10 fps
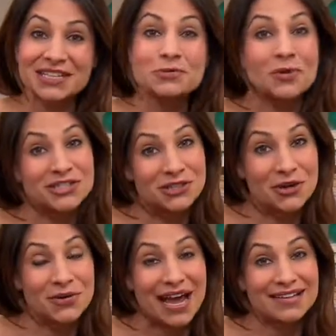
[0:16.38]
is what's
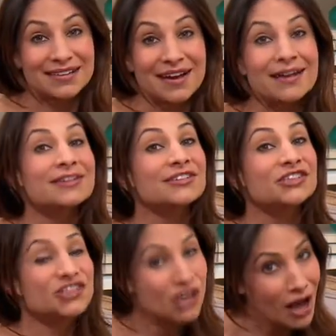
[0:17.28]
known as a
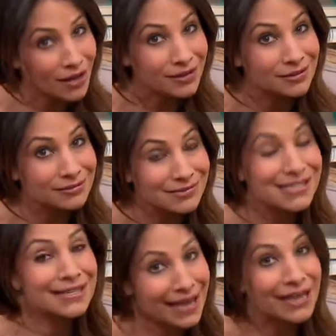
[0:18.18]
chug.
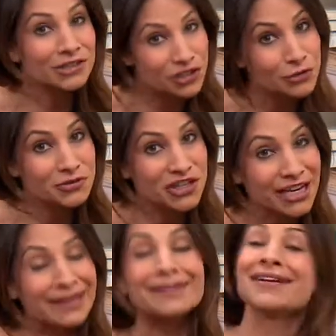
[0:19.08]
C H U
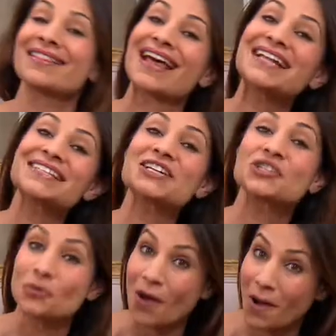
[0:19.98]
G. That's a
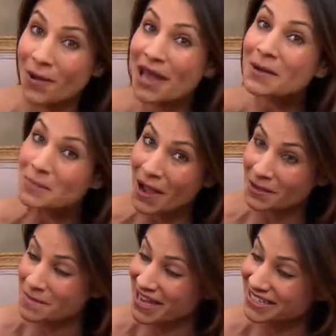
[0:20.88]
Chihuahua and
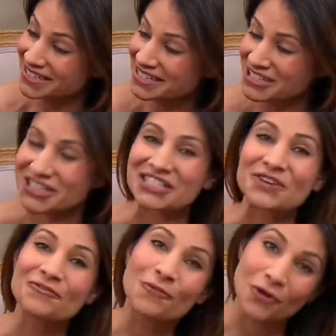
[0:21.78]
Pug mix. She's
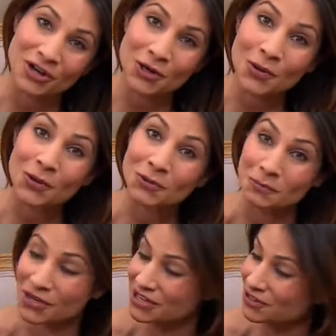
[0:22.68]
a four year old
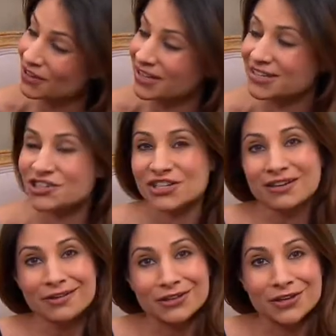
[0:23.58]
brindle, and is she
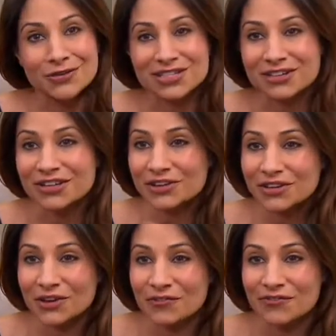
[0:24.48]
not the cutest? Look at her little